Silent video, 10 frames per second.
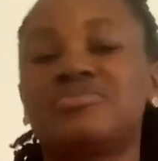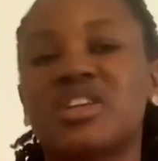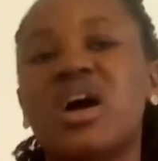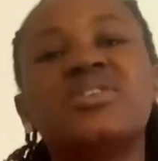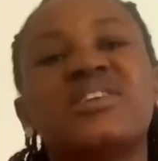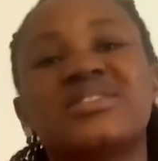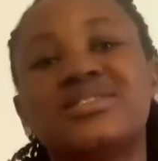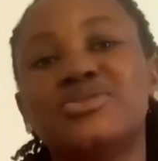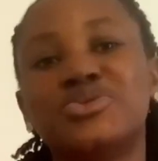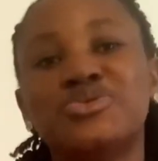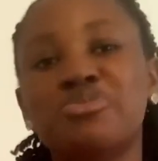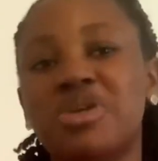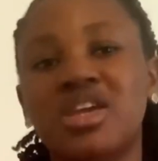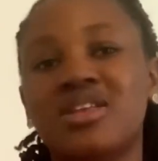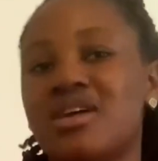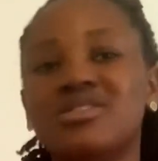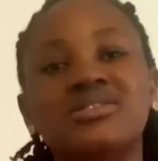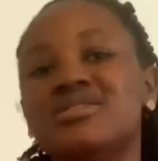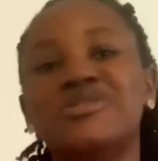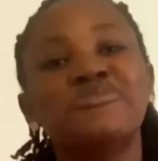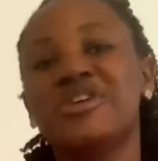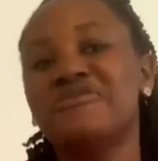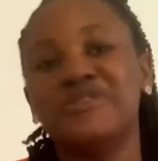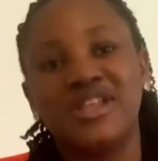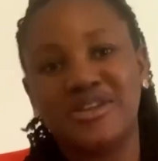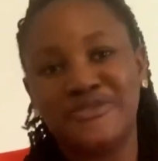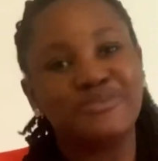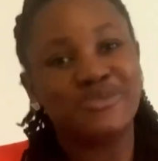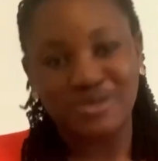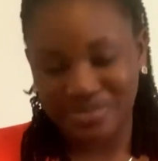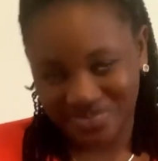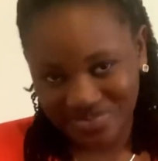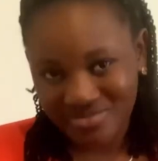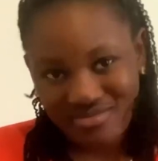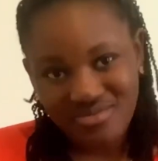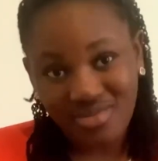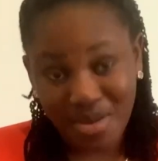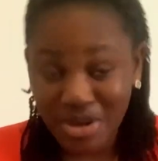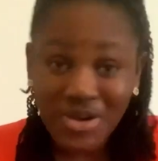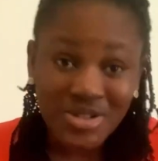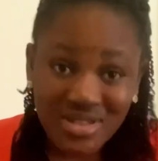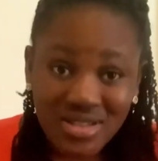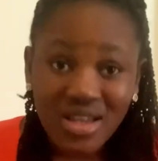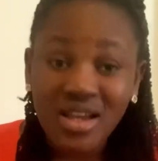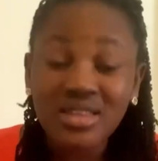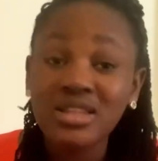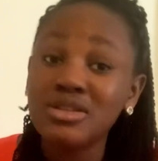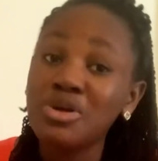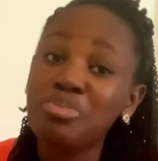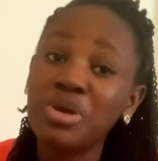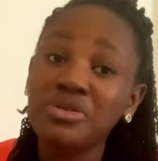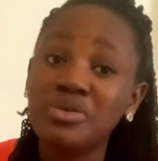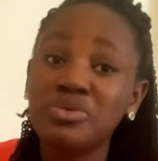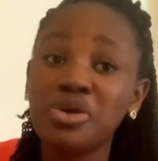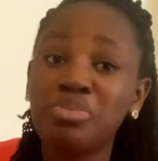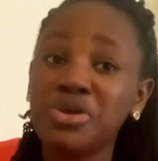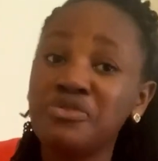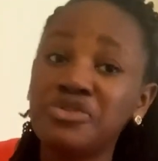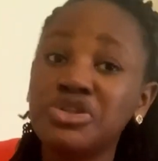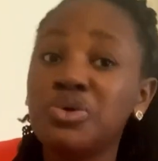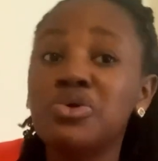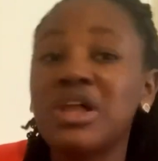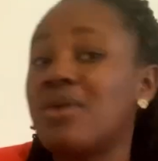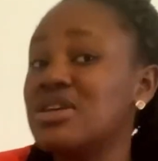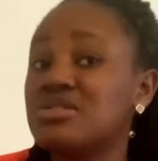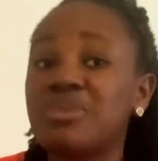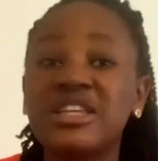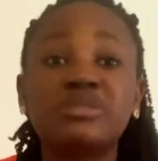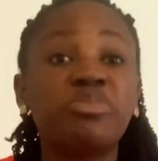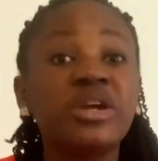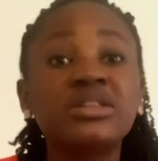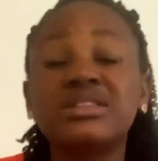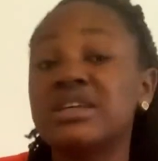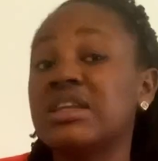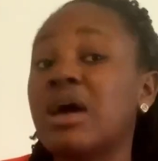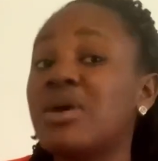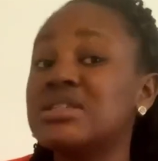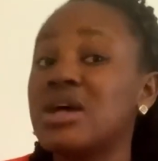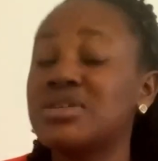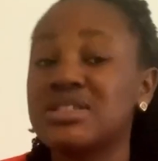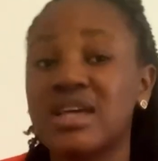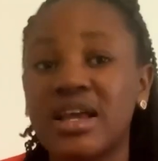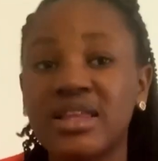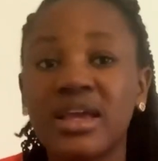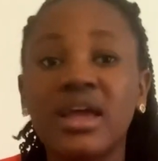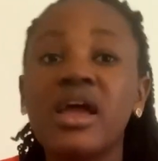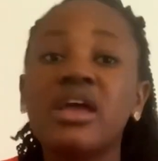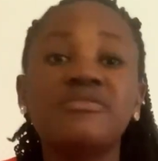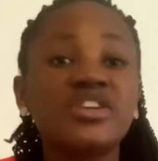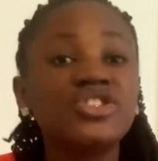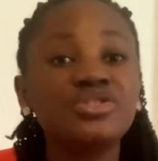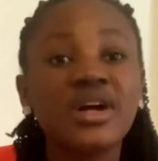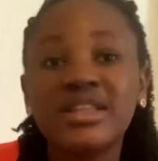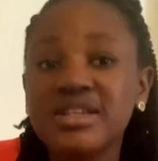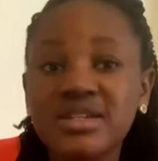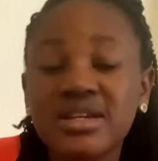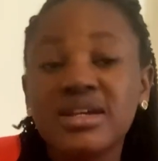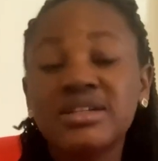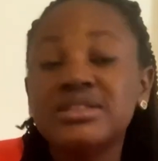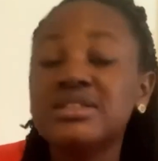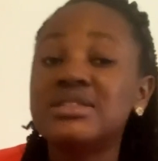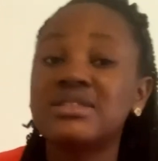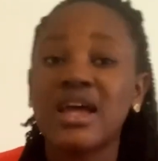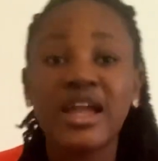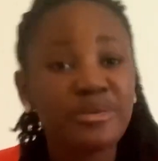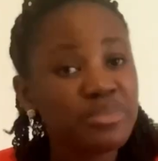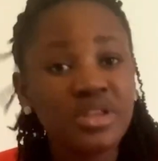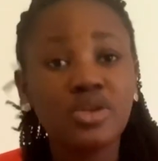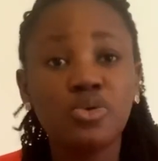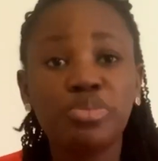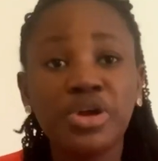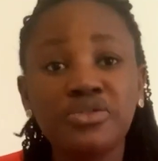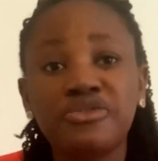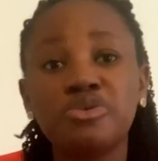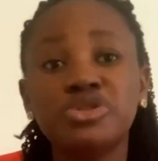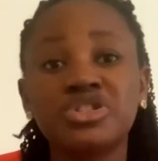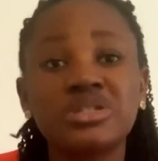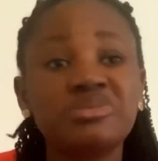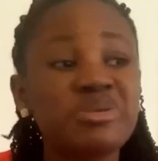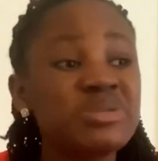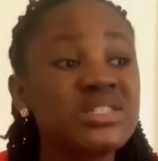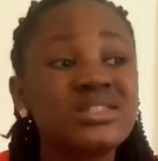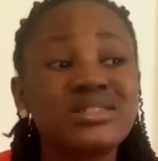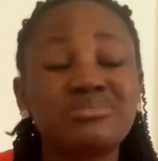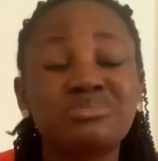I would have stick to dome care now. It's dome care for life, but because they will not pay you for the whole hours. You might spend 10 hours outside. Eventually, the time they will pay you for will just be maybe 6